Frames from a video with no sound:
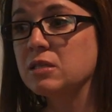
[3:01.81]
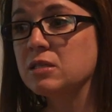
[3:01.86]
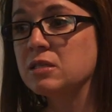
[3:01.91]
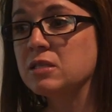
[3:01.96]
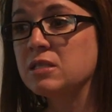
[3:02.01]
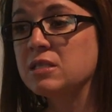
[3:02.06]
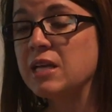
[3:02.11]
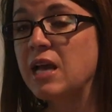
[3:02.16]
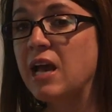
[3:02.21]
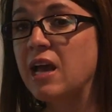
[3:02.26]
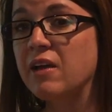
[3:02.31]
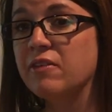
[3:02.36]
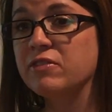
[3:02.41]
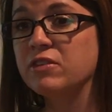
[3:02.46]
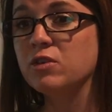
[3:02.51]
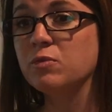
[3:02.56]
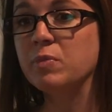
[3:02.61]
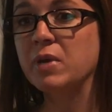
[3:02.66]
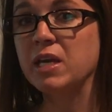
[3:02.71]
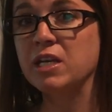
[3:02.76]

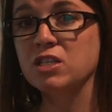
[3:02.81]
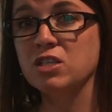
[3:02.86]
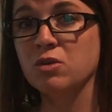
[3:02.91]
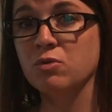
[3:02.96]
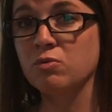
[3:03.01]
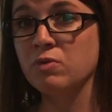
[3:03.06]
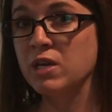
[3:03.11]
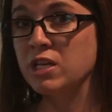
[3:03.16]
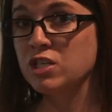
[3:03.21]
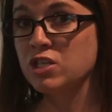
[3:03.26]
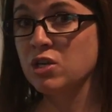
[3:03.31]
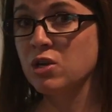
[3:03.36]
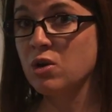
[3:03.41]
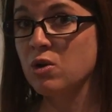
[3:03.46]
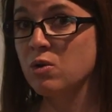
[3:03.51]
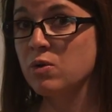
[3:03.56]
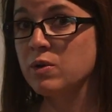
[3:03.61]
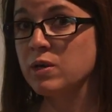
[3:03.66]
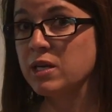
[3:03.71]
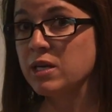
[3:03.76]
staff to patient
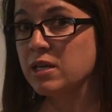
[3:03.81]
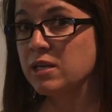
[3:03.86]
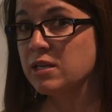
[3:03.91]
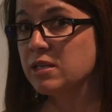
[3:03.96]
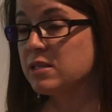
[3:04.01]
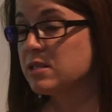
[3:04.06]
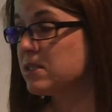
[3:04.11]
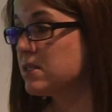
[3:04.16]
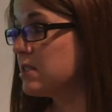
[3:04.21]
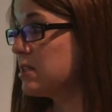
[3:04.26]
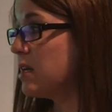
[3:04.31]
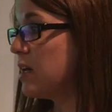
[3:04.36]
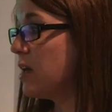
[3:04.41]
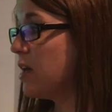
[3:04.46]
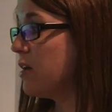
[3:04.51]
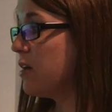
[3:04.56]
ratio is